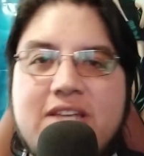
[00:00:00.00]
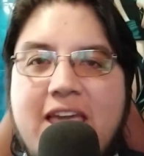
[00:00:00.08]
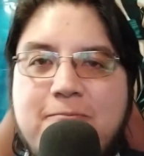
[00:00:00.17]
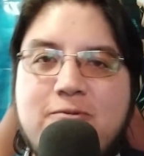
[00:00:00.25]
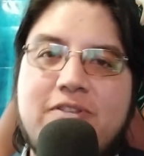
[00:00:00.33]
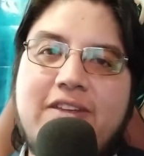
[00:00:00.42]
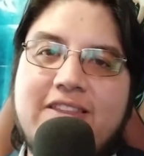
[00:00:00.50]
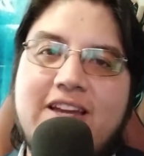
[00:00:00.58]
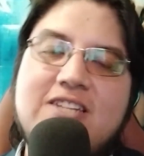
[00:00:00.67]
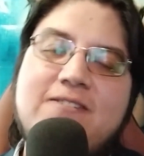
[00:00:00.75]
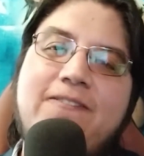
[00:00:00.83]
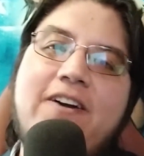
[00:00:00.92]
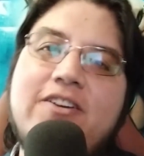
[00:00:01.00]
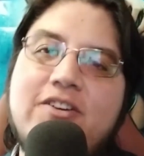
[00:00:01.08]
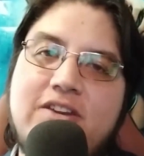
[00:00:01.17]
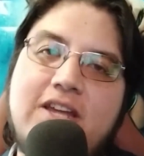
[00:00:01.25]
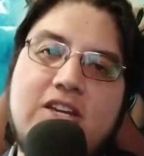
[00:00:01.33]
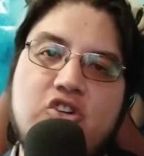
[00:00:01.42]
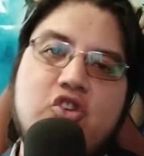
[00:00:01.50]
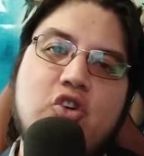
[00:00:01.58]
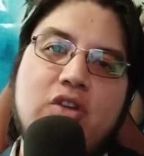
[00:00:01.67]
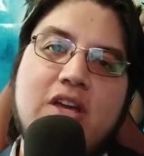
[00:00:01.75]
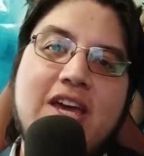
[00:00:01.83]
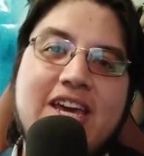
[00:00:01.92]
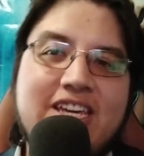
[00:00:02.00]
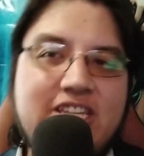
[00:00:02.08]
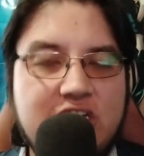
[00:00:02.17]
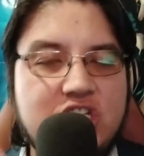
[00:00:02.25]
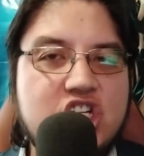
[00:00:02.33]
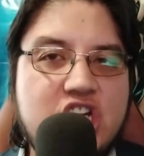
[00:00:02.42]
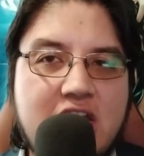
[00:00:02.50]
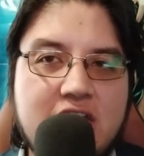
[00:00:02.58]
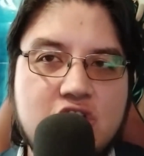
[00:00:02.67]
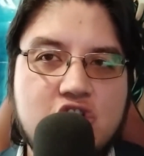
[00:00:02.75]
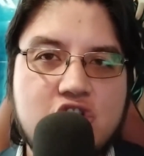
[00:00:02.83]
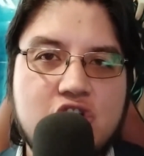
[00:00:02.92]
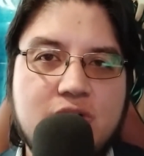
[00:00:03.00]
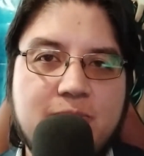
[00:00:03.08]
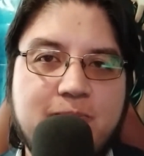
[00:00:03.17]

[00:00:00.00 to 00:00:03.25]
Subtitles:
everything that is Fire Nation, he changed.